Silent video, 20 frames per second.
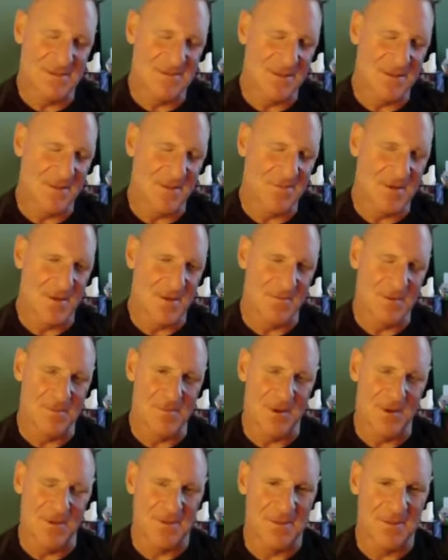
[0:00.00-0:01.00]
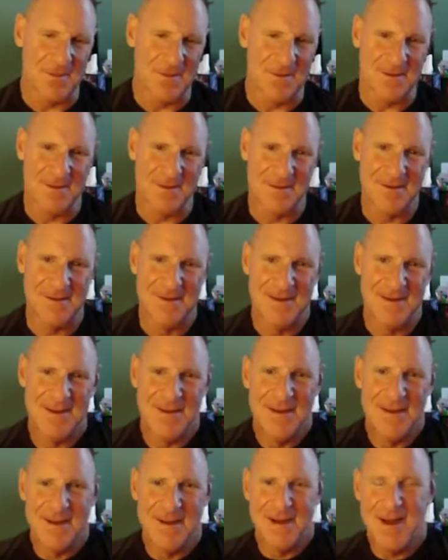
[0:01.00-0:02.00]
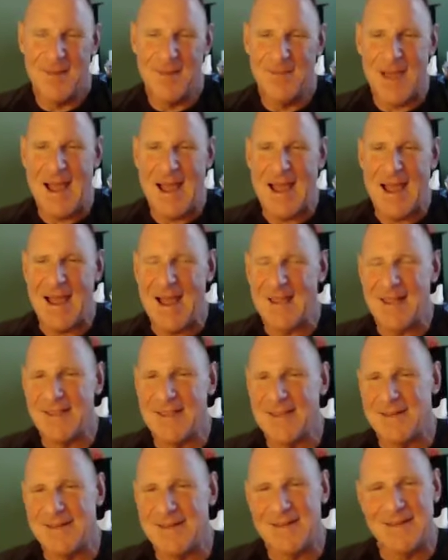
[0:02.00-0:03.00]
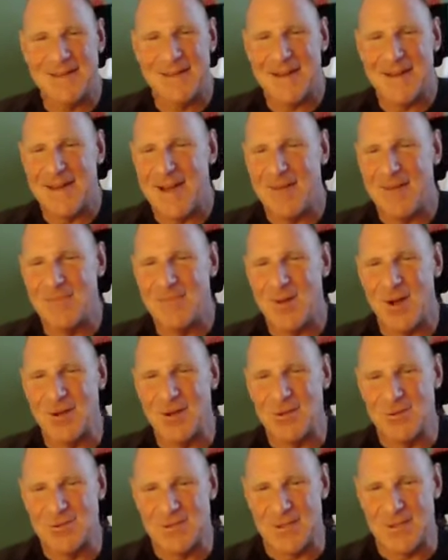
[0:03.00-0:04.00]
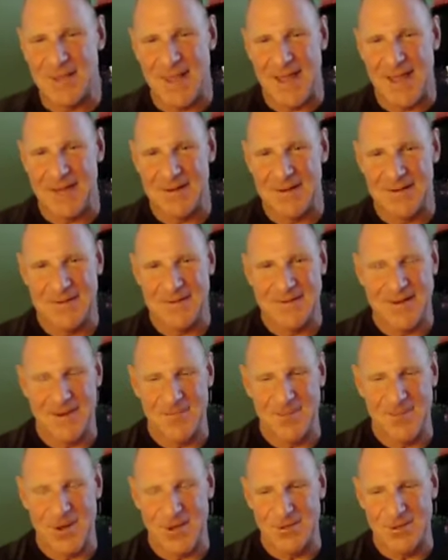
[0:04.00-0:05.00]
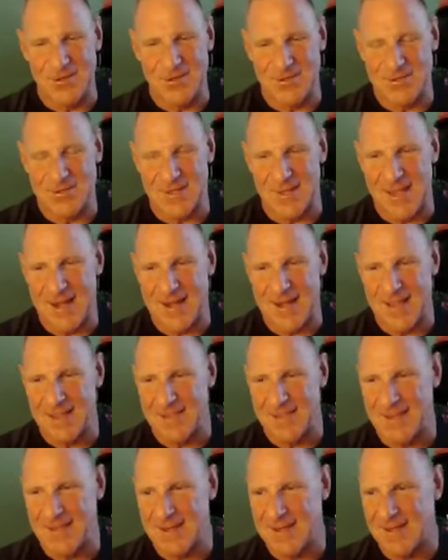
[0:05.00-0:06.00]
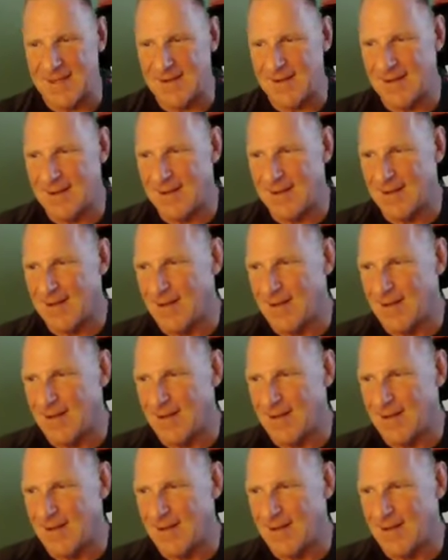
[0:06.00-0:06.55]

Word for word: upcoming month. Coach, I'm, uh, I'm not ahead. used. I'm not used to that. I think in in, in